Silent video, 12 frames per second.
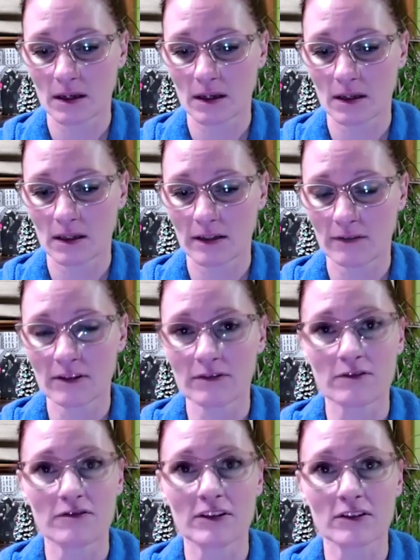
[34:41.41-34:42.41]
it
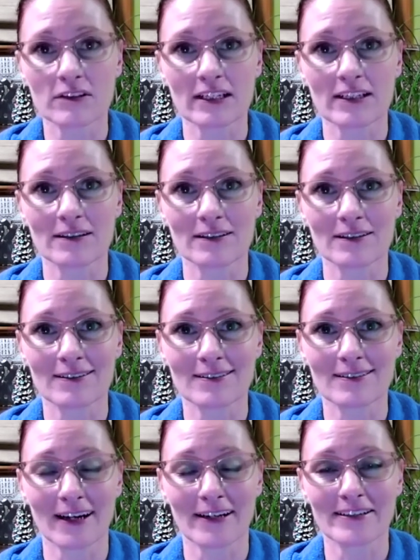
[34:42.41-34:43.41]
feels like that it's
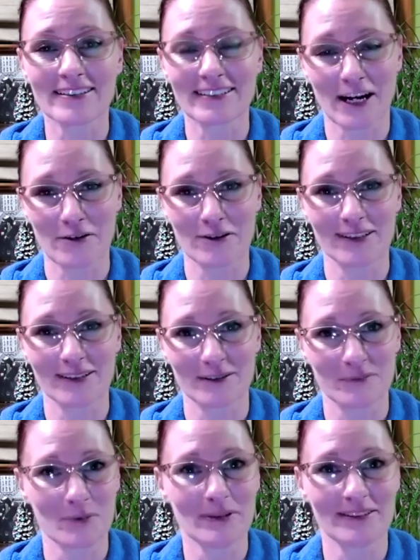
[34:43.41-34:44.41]
kind of staggering at the
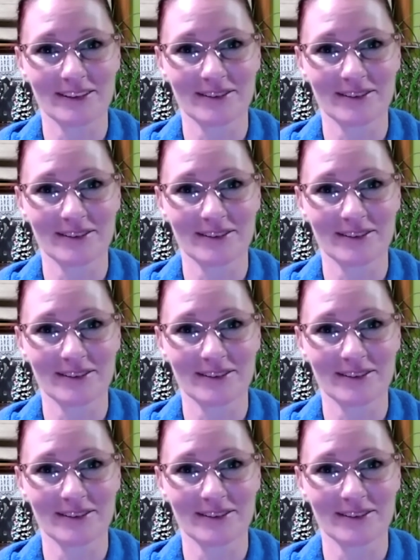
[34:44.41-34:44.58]
moment.